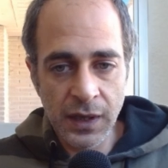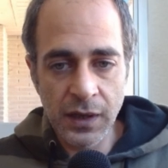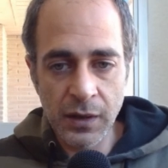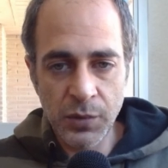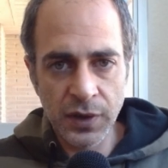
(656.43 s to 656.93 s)

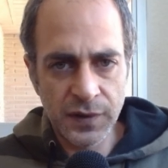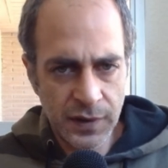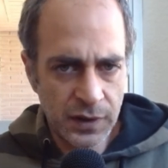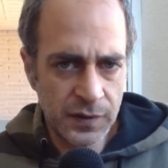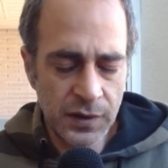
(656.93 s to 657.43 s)
But
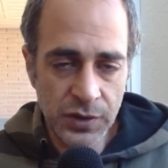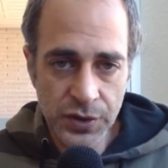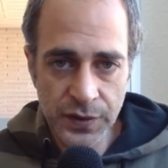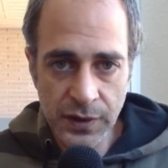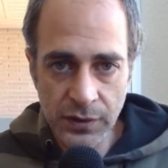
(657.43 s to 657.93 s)
it is an
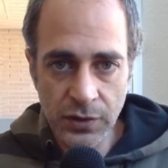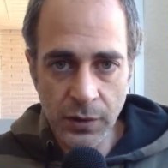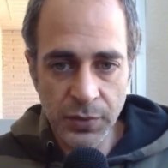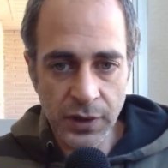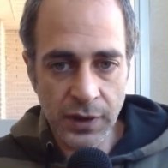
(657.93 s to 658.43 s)
interesting
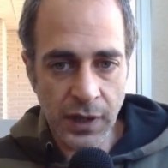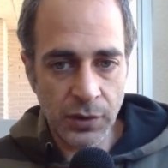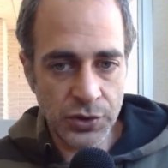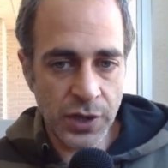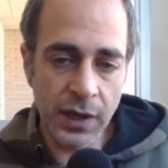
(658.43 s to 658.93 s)
topic,
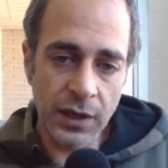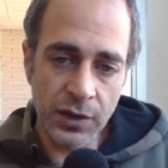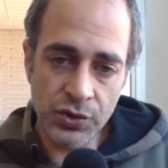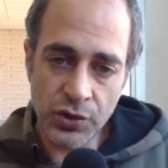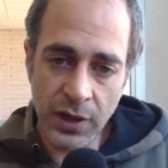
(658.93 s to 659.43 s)
how China
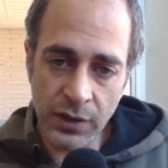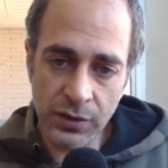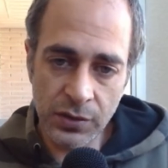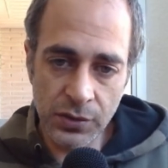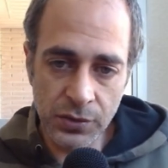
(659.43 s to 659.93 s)
is trying
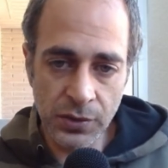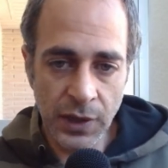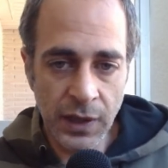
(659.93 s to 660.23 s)
to